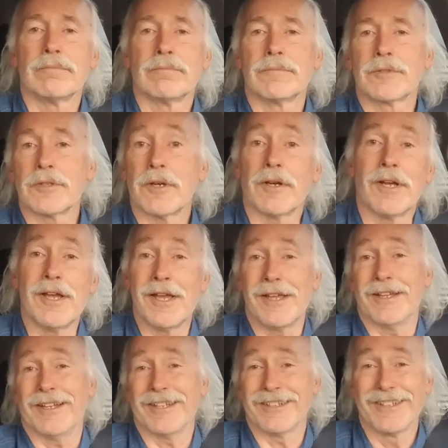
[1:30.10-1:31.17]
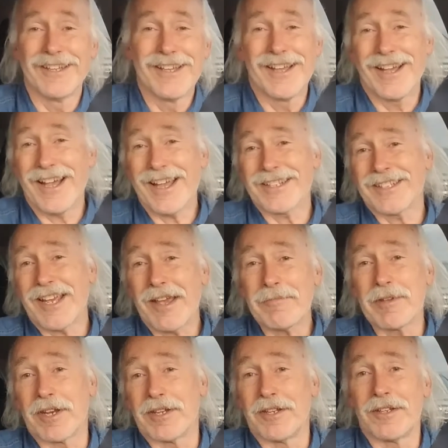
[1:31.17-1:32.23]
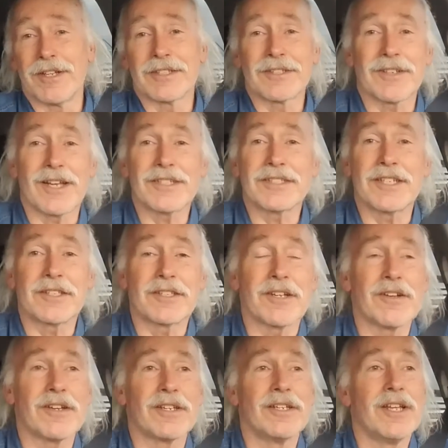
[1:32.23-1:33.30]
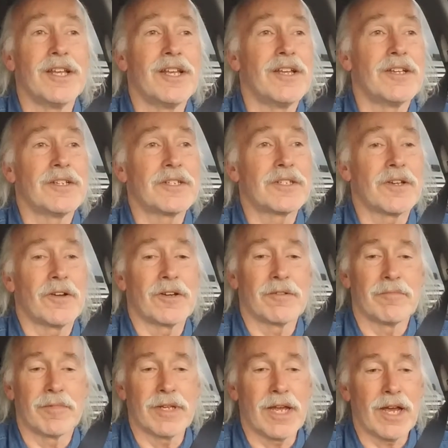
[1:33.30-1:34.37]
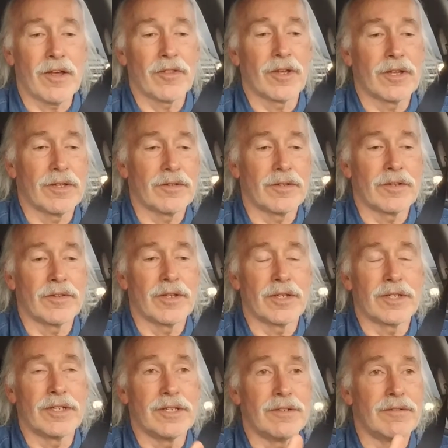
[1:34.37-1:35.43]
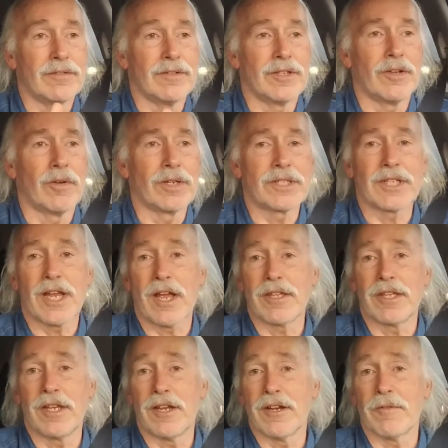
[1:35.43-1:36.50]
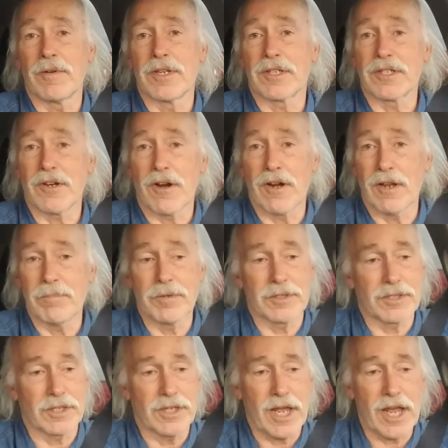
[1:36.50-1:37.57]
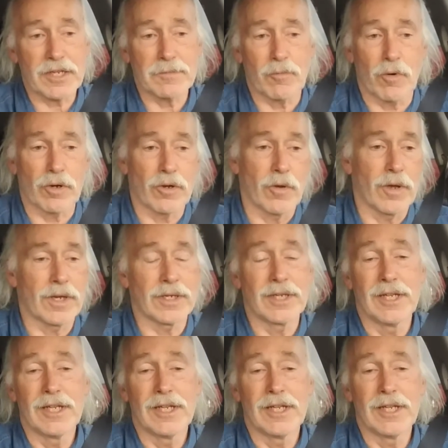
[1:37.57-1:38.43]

So I was happy to do it. So I sit there and showed him how the only sound you hear when you start up is the dashboard going